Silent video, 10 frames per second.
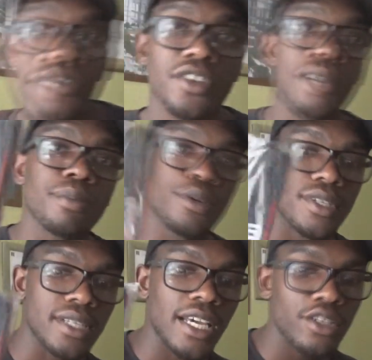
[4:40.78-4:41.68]
is very
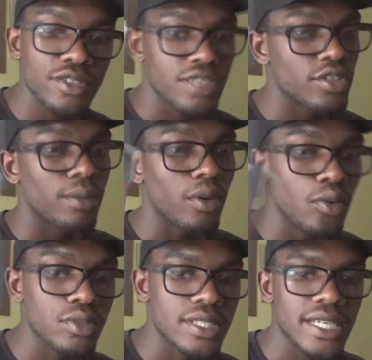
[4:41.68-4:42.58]
important I use the strap
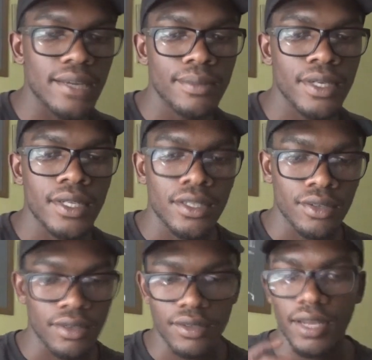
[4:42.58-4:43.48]
all the time
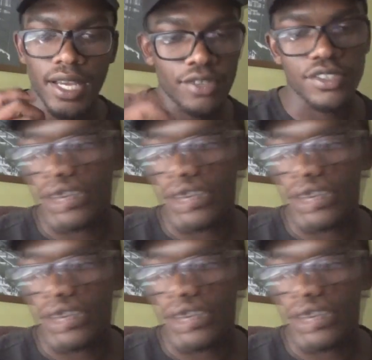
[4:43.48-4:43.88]
I use the